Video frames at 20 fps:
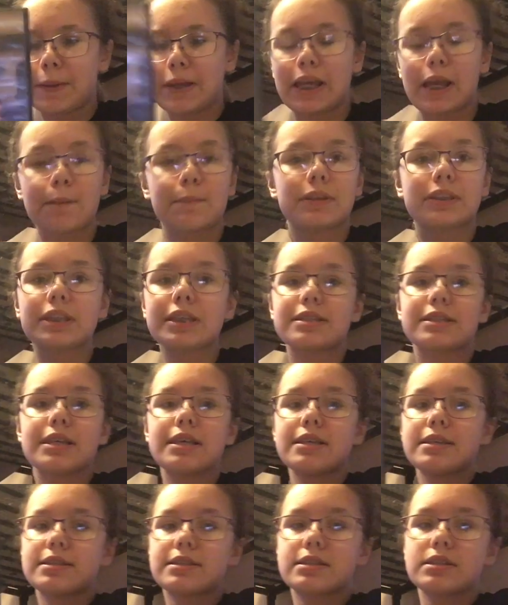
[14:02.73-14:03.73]
opinion, but this
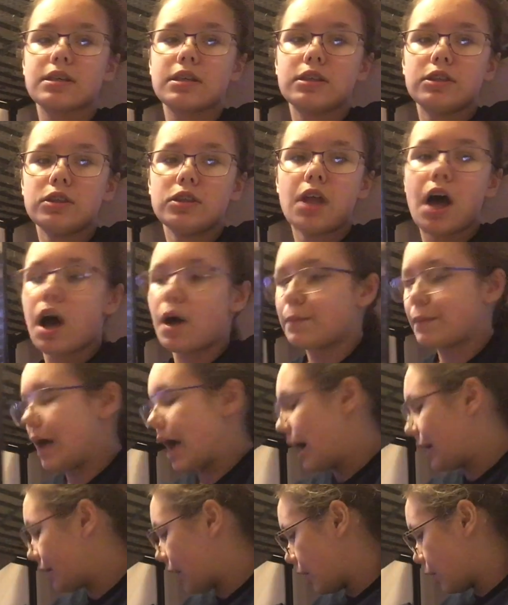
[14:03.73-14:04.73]
is not
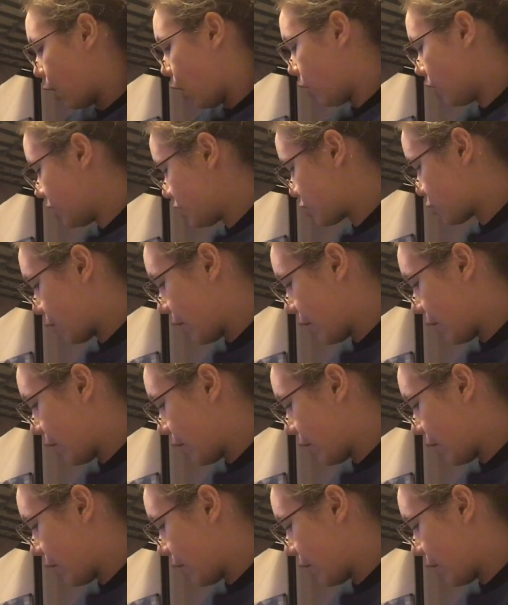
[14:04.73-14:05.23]
bad at all. It's